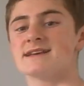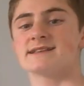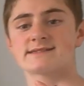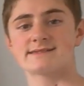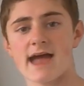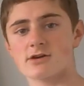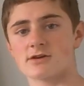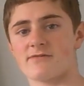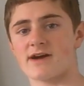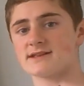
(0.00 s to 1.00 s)

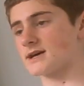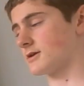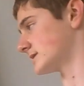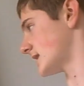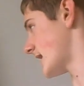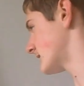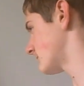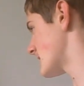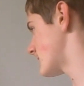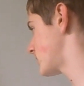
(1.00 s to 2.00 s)
sacrifice our knight
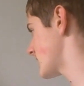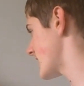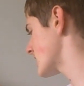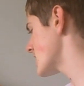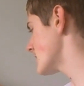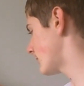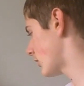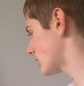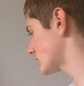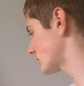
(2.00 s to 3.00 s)
by playing
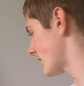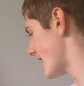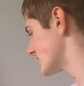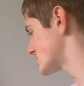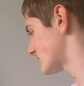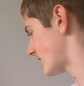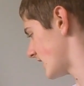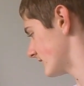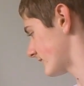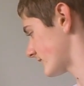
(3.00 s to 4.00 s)
pawn to
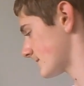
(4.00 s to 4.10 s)
h5.